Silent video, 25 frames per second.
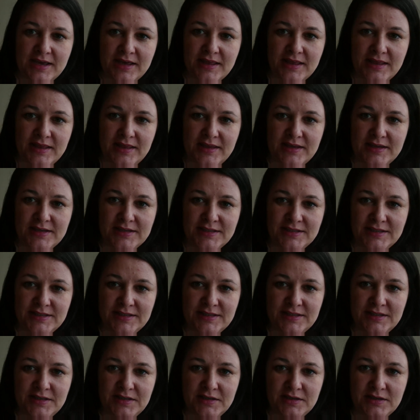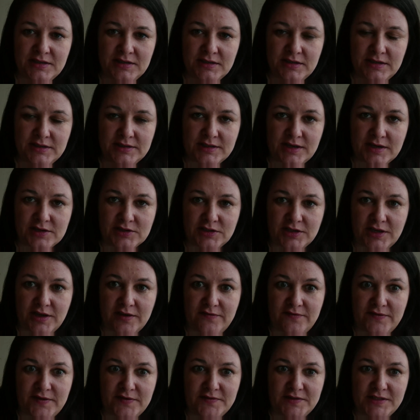This is actually a
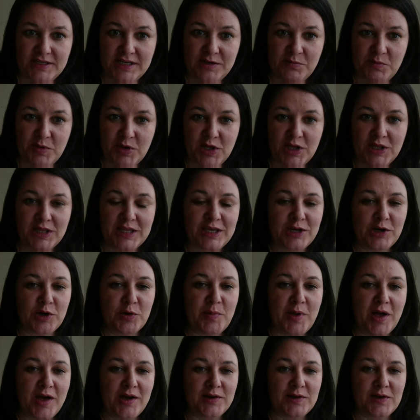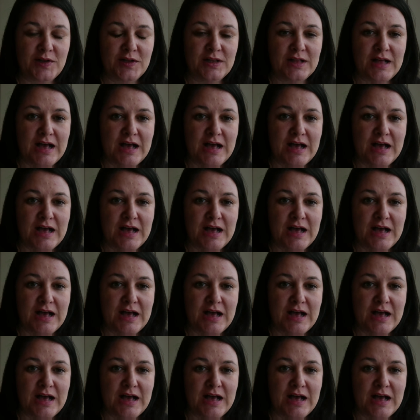15 milliliter bottle.